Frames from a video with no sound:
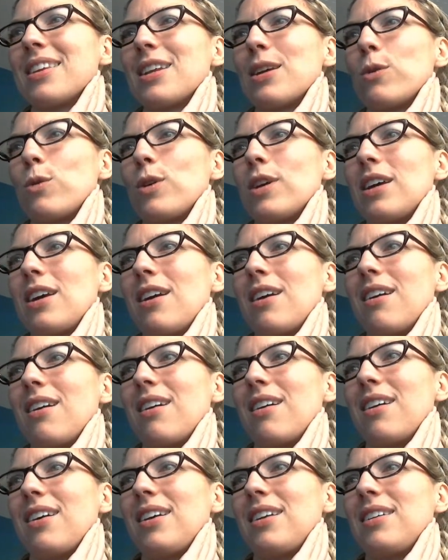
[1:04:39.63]
Working
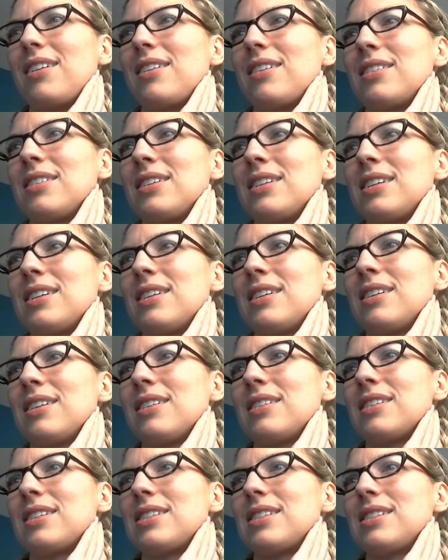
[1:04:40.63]
on
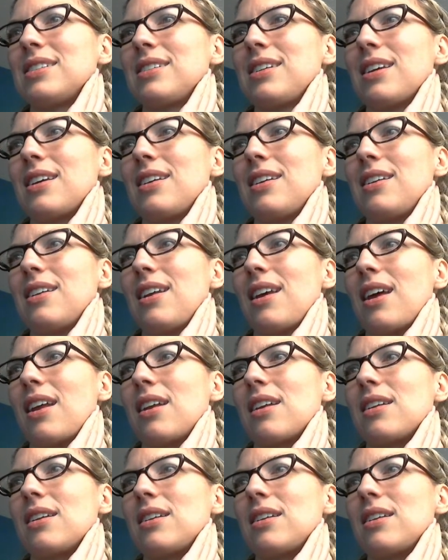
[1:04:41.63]
the skin and